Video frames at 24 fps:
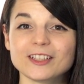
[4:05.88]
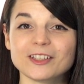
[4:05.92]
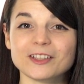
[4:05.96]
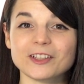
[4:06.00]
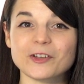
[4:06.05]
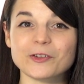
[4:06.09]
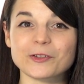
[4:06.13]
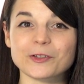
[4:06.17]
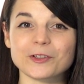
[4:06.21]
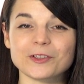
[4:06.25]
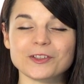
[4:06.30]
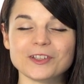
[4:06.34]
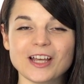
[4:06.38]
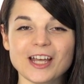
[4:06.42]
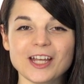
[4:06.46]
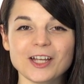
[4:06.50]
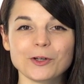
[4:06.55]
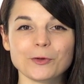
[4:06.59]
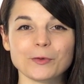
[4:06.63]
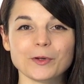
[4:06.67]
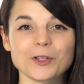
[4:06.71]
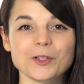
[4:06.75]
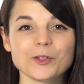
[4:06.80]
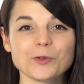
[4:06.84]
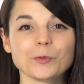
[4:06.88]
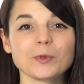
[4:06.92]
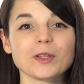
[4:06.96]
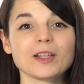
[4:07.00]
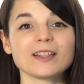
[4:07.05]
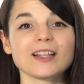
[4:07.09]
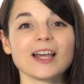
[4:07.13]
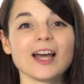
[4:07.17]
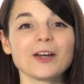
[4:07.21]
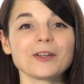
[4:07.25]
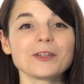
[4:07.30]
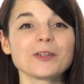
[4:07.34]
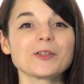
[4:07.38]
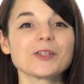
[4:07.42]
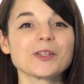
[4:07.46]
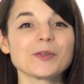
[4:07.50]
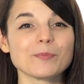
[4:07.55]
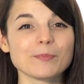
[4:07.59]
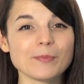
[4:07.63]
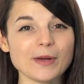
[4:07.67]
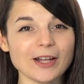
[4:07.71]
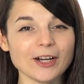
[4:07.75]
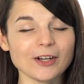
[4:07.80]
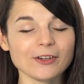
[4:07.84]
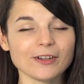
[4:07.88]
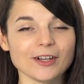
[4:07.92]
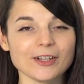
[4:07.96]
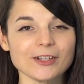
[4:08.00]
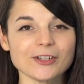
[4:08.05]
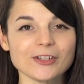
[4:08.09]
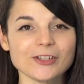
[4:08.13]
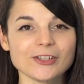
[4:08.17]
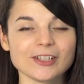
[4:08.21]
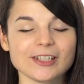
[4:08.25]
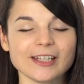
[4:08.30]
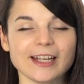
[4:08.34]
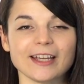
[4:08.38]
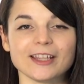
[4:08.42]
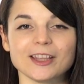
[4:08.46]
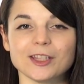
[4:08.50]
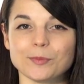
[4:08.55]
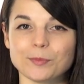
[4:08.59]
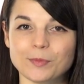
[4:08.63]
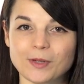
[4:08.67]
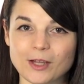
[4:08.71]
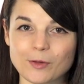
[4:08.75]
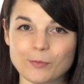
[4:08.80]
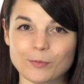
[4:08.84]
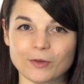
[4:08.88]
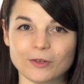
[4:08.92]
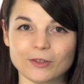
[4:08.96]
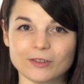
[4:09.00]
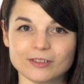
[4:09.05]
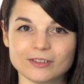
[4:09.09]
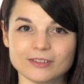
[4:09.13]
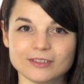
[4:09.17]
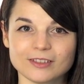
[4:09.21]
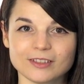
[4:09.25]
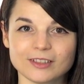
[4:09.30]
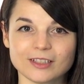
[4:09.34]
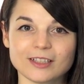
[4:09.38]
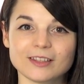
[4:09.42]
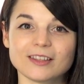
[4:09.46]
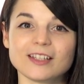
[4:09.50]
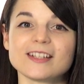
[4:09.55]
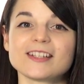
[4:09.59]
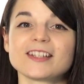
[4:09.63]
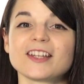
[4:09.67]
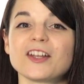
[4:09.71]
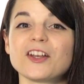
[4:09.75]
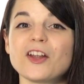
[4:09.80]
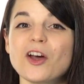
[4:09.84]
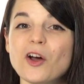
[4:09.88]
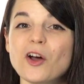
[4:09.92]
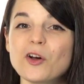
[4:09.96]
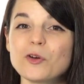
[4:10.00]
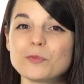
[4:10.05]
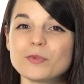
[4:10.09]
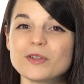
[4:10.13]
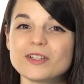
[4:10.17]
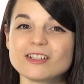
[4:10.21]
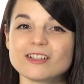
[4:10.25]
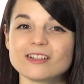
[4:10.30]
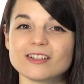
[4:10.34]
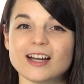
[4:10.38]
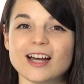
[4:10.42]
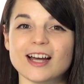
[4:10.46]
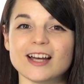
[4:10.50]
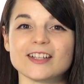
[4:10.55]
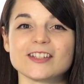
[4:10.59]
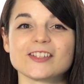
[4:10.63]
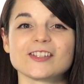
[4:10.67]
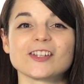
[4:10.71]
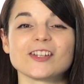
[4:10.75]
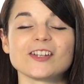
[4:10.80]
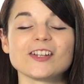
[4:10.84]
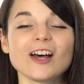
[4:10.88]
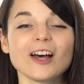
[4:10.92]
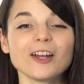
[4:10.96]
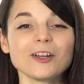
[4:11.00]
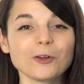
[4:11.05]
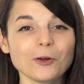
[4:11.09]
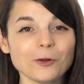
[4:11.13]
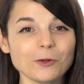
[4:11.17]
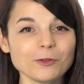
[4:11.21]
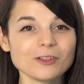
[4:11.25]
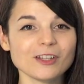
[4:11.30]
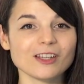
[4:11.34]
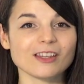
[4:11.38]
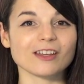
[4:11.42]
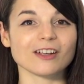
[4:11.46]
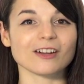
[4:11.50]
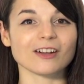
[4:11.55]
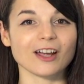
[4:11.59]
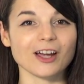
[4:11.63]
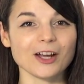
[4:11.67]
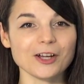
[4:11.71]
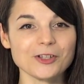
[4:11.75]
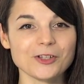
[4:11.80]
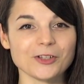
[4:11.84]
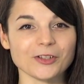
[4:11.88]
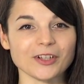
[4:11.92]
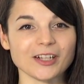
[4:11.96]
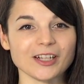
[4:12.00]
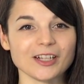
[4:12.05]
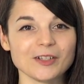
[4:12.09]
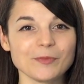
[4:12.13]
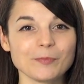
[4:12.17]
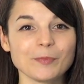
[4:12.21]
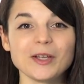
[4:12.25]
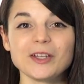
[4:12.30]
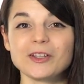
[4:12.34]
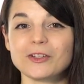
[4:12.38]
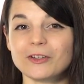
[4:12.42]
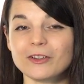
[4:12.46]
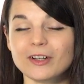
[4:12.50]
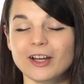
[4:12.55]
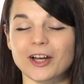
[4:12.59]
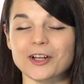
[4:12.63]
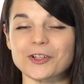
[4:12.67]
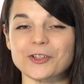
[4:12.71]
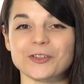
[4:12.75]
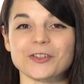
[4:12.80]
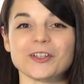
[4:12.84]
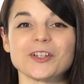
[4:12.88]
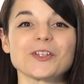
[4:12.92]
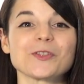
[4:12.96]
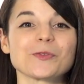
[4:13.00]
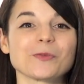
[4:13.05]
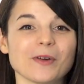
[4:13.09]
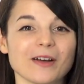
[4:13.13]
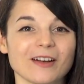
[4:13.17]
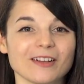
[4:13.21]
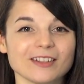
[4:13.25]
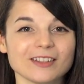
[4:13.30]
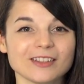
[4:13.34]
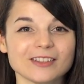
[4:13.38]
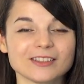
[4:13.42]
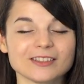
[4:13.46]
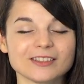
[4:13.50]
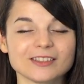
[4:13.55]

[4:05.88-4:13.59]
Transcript: the local language will allow you to better understand the people. This can open your eyes to not only their country, but your country as well.